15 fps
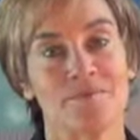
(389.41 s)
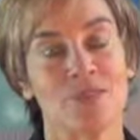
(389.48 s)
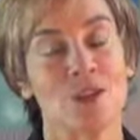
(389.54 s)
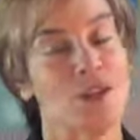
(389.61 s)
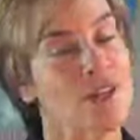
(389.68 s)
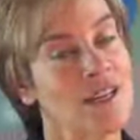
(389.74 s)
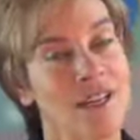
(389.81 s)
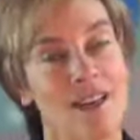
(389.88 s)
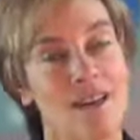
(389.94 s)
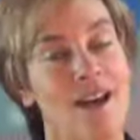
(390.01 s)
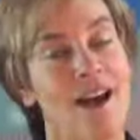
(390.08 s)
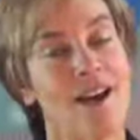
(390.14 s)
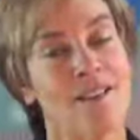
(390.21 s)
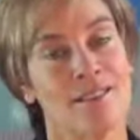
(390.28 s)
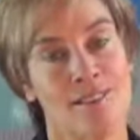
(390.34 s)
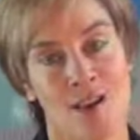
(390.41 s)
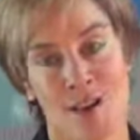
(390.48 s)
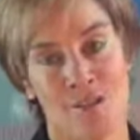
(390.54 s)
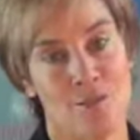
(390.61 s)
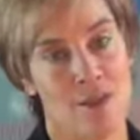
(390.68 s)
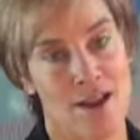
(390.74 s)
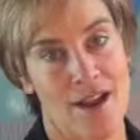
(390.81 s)
You're going to get a
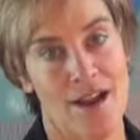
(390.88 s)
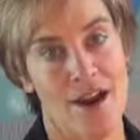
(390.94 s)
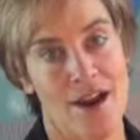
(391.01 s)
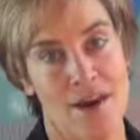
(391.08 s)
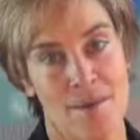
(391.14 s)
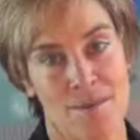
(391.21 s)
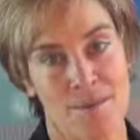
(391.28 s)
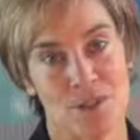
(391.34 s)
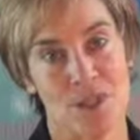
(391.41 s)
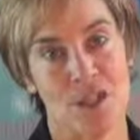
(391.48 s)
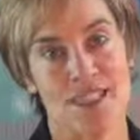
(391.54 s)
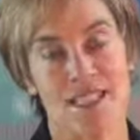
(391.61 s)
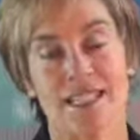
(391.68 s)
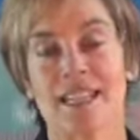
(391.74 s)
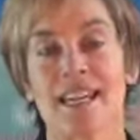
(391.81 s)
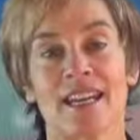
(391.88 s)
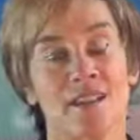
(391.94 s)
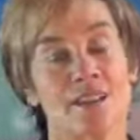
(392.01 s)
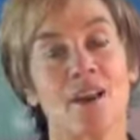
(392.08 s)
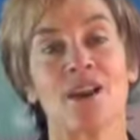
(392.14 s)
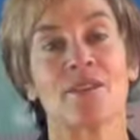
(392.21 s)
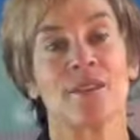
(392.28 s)
lot of options and
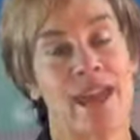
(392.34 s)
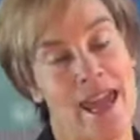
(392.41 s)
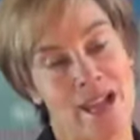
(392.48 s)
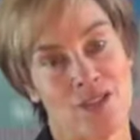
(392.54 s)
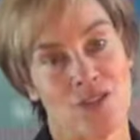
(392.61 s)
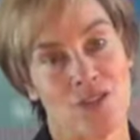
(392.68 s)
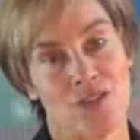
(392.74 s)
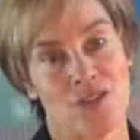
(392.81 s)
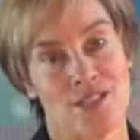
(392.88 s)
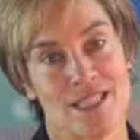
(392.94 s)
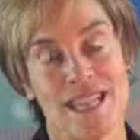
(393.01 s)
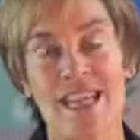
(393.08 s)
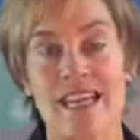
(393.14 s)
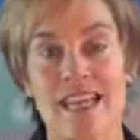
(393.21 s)
a lot of answers